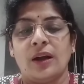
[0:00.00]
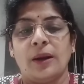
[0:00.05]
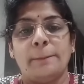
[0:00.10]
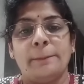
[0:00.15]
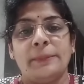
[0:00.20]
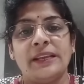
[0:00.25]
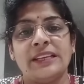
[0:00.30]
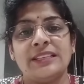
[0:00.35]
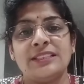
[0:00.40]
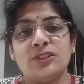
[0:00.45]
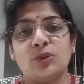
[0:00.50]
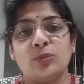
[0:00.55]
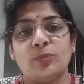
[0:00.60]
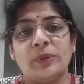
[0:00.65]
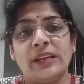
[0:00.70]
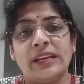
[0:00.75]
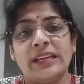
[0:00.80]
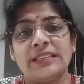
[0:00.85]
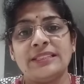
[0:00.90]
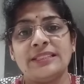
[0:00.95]
place to
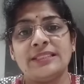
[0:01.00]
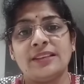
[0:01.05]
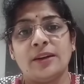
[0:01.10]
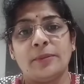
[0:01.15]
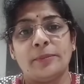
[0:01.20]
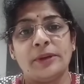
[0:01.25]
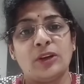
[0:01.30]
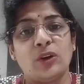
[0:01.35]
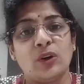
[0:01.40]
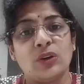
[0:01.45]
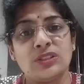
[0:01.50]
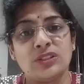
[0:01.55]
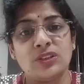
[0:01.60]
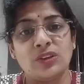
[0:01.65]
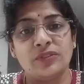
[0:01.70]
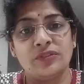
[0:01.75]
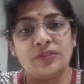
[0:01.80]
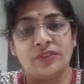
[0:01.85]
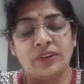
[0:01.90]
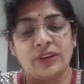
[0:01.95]
place because
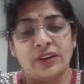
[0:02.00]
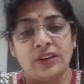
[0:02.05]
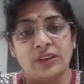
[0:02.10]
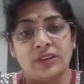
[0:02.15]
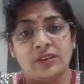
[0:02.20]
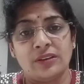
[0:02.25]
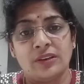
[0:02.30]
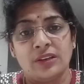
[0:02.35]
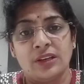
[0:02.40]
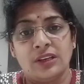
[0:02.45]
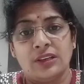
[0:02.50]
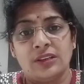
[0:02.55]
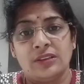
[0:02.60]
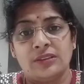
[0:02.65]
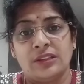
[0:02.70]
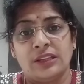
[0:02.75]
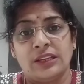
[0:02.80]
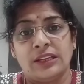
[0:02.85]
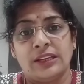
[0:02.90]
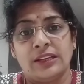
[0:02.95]
of
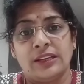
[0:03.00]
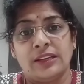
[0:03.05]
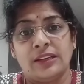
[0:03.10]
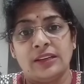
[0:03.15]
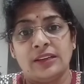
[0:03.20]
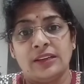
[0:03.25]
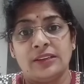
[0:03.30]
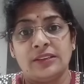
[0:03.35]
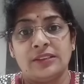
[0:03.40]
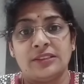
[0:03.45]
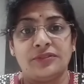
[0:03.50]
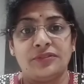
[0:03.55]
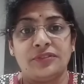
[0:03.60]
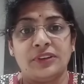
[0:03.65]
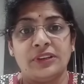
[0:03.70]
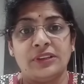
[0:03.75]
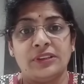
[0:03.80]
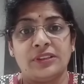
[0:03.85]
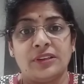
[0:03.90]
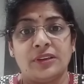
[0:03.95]
the
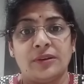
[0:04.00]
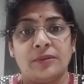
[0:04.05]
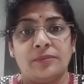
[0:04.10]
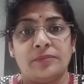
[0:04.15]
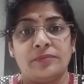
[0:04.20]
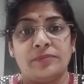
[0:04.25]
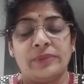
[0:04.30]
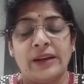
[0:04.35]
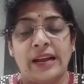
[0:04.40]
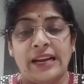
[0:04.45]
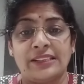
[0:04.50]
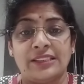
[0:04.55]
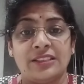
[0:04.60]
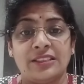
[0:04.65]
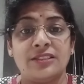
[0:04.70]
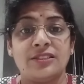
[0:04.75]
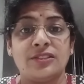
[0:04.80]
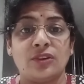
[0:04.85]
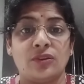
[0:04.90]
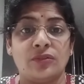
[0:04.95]
different
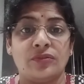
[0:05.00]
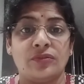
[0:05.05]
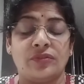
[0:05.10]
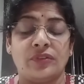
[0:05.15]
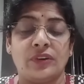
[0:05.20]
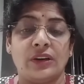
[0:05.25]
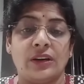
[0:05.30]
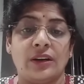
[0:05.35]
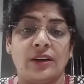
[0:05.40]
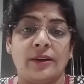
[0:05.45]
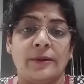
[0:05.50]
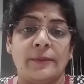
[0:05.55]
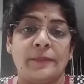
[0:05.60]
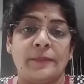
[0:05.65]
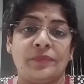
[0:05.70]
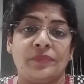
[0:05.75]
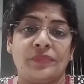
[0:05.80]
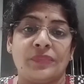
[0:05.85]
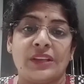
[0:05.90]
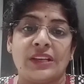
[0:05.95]
patterns of
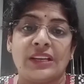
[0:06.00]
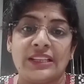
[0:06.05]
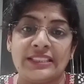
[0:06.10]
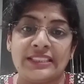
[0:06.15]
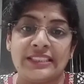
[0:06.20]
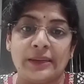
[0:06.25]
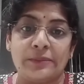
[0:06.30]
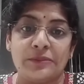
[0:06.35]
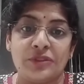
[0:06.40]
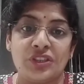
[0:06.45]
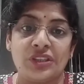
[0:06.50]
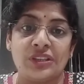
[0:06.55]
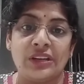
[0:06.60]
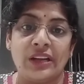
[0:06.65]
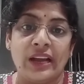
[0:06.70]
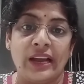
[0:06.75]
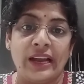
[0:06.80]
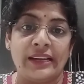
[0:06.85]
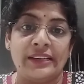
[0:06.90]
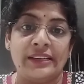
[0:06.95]
consumption
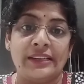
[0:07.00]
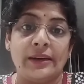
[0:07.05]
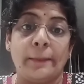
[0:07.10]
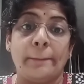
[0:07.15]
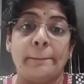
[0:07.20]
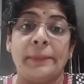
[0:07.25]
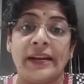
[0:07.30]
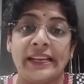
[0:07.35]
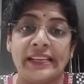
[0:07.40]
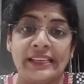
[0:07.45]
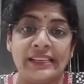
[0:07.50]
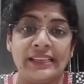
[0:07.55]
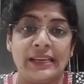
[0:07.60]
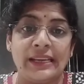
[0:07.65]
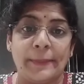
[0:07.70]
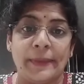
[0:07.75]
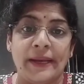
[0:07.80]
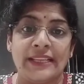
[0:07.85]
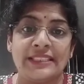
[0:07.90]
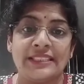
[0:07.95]
and buying
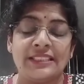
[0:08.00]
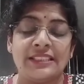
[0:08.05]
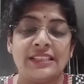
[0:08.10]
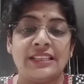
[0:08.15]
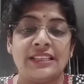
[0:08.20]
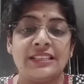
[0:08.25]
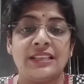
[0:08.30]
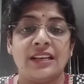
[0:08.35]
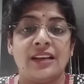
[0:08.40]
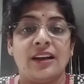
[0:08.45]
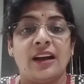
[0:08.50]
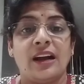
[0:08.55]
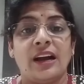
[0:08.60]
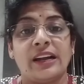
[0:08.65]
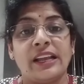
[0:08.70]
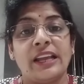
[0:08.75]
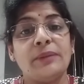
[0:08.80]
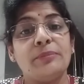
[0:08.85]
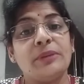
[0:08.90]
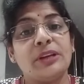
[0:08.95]
capacities,
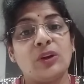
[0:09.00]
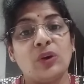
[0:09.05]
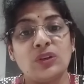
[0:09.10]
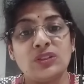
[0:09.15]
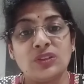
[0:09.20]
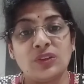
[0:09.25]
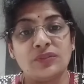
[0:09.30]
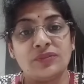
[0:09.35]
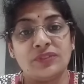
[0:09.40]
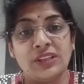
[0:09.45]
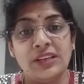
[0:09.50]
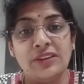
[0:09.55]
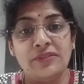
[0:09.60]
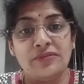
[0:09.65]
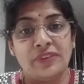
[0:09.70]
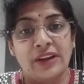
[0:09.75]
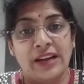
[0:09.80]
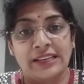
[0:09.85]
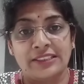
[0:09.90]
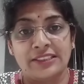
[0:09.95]
again because of the
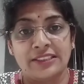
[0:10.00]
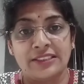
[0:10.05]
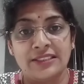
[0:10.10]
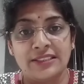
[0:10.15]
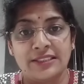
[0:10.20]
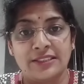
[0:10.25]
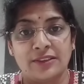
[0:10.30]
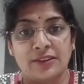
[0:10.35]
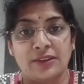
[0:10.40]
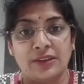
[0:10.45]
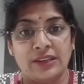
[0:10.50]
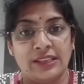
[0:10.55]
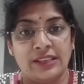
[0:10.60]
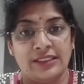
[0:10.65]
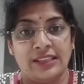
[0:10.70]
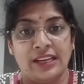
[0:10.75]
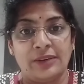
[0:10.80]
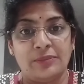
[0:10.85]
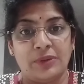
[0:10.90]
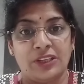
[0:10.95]
factors
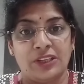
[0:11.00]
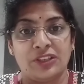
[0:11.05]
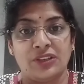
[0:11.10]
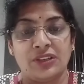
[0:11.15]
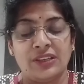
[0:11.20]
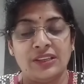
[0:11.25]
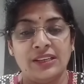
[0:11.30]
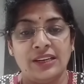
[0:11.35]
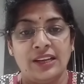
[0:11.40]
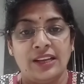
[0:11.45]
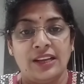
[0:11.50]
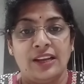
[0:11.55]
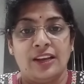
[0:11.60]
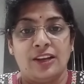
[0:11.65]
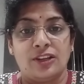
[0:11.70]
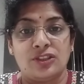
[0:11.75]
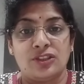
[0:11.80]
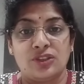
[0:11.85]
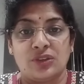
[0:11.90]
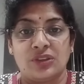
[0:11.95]
in that particular
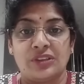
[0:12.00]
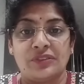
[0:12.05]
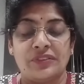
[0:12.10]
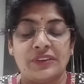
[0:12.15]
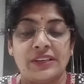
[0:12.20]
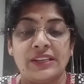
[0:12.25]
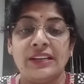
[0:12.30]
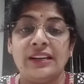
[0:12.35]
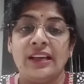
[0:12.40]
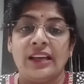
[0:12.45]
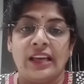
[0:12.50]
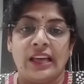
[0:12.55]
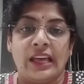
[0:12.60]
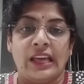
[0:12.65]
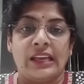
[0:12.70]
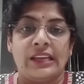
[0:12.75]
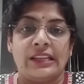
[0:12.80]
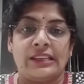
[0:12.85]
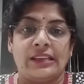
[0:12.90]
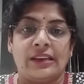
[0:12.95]
geographical
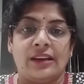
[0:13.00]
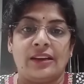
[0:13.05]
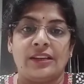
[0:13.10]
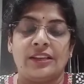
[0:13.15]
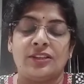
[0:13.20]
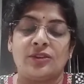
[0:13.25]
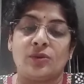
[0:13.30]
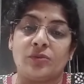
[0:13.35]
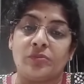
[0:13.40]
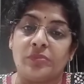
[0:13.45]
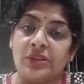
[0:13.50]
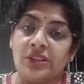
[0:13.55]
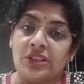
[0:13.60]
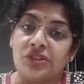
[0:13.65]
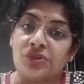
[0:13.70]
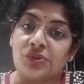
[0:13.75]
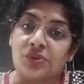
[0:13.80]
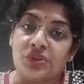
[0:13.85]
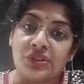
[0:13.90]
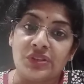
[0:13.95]
area. It could be the
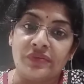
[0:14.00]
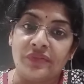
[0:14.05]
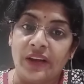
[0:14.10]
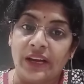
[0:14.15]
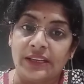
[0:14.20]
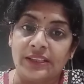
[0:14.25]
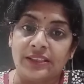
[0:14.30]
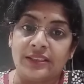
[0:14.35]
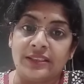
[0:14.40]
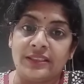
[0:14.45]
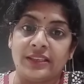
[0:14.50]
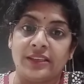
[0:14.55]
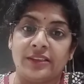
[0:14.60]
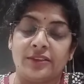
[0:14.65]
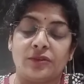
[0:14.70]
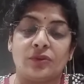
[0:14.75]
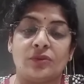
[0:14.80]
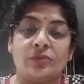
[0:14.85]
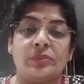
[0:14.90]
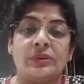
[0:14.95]
social factors,
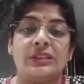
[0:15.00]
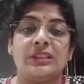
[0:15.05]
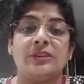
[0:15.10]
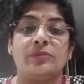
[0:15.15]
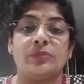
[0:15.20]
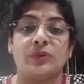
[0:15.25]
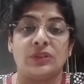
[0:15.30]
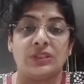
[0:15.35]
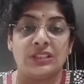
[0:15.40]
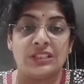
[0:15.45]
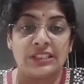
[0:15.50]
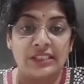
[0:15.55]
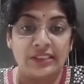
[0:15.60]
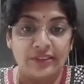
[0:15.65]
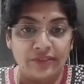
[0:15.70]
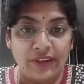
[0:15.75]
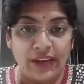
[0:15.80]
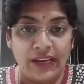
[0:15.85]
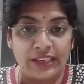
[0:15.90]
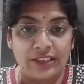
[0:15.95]
it could be the political
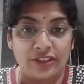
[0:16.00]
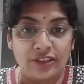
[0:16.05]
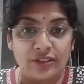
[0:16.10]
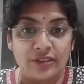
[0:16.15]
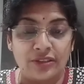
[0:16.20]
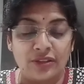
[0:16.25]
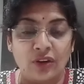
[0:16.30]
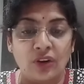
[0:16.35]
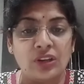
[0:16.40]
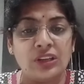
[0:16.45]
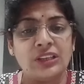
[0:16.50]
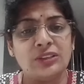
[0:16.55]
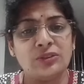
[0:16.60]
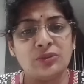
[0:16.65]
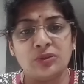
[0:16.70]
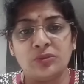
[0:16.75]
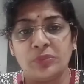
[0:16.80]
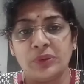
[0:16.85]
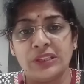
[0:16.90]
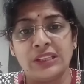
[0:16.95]
factors, or it
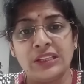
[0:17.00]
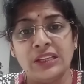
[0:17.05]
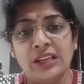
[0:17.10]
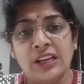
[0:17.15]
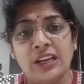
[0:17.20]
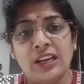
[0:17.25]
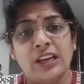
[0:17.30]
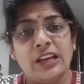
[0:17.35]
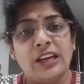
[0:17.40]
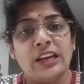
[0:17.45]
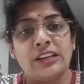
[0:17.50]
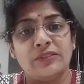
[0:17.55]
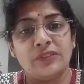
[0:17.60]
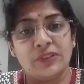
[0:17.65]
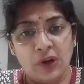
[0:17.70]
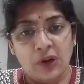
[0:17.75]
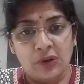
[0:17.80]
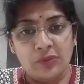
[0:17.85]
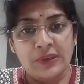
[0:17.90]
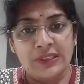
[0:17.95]
could be the
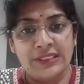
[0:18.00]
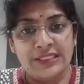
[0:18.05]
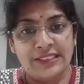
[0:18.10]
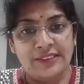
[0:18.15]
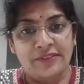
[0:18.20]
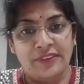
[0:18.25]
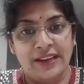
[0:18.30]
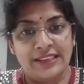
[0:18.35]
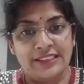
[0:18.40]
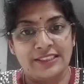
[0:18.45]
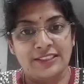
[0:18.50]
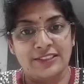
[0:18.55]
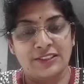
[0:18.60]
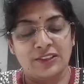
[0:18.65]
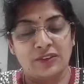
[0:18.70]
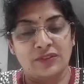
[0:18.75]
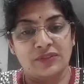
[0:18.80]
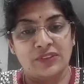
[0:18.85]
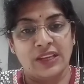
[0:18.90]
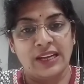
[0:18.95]
environmental factors
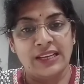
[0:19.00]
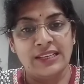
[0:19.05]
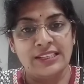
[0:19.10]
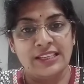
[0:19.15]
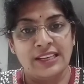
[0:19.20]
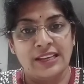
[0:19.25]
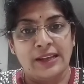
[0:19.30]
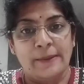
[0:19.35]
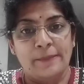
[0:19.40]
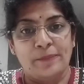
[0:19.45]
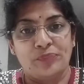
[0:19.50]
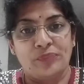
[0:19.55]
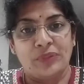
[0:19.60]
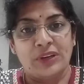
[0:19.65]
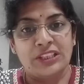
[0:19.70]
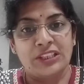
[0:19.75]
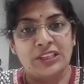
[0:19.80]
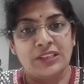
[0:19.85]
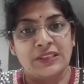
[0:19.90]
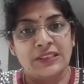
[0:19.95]
of that
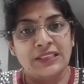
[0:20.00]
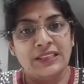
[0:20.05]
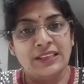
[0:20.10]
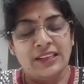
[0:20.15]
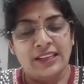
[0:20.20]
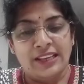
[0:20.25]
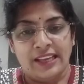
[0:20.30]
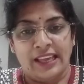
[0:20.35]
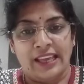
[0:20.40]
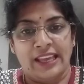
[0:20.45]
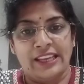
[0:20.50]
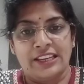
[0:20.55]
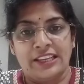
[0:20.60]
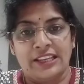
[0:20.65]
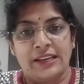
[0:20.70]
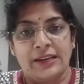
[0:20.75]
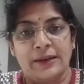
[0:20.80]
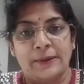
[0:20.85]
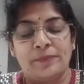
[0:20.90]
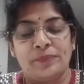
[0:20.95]
particular
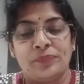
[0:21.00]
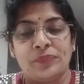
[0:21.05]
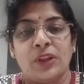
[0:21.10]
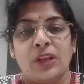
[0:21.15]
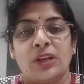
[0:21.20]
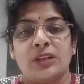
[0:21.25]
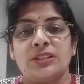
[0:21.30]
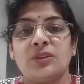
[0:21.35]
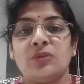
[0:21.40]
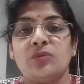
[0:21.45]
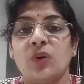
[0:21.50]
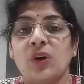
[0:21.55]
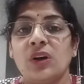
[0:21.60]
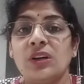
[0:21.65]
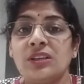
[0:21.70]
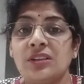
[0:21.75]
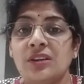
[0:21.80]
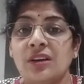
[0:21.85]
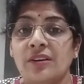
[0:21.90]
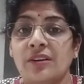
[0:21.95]
area. So
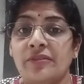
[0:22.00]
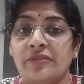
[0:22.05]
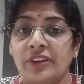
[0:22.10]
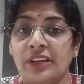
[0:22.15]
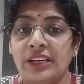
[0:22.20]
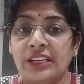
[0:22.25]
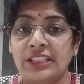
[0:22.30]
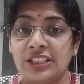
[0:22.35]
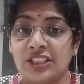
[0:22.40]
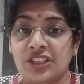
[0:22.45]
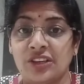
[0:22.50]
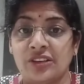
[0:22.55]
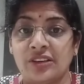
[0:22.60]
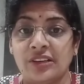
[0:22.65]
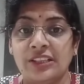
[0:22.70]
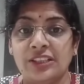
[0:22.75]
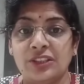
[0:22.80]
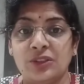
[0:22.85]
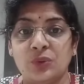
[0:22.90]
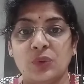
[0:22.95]
what we
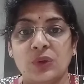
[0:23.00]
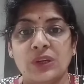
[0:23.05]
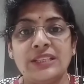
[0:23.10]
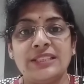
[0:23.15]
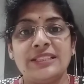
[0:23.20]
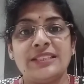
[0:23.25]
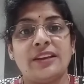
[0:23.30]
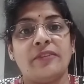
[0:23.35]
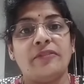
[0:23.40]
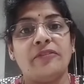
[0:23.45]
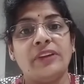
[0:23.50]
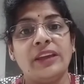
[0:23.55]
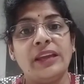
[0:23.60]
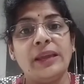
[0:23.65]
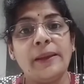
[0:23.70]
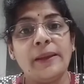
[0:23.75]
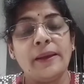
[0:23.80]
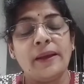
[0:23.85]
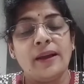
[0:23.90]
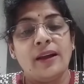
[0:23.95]
generally do is,
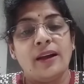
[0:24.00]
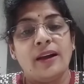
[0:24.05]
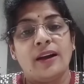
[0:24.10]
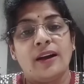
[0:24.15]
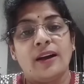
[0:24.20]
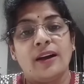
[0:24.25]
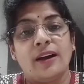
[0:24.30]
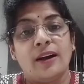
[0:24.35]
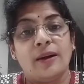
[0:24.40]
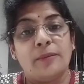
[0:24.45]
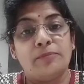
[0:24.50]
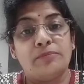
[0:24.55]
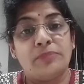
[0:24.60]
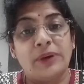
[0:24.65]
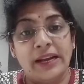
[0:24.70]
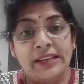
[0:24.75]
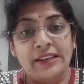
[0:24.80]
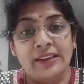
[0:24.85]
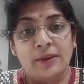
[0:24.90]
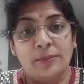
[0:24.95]
we
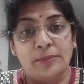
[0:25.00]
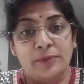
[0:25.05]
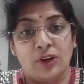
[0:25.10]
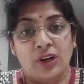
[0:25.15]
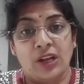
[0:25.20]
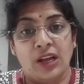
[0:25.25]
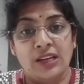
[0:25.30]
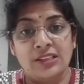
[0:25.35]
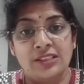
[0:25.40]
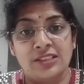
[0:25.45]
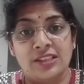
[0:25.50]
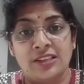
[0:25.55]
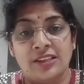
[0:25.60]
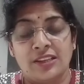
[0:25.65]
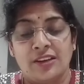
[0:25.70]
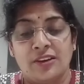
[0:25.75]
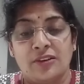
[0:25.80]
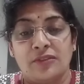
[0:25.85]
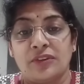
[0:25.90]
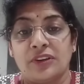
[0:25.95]
buy a product
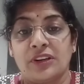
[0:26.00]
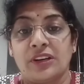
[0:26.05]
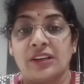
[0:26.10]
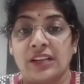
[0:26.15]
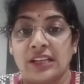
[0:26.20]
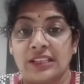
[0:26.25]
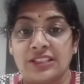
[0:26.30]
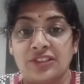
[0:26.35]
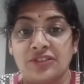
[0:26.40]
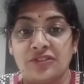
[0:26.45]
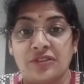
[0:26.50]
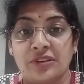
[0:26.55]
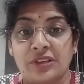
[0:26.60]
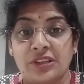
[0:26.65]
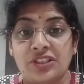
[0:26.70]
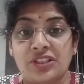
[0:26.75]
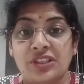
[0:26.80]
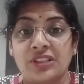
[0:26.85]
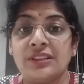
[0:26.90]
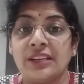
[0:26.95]
for a
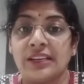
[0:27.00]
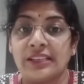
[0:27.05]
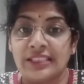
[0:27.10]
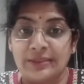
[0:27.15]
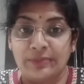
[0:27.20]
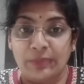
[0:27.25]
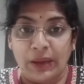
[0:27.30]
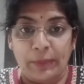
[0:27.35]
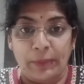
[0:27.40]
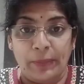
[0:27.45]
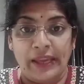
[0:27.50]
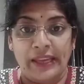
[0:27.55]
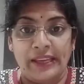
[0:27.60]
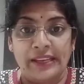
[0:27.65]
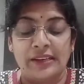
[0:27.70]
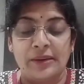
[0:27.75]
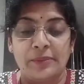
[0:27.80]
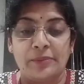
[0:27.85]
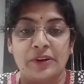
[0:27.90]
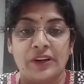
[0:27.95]
consideration, that is by
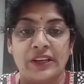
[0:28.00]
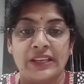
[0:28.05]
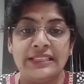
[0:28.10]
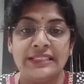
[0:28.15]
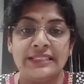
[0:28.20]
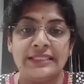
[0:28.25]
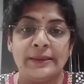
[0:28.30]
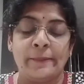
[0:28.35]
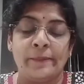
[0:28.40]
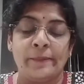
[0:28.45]
paying a price,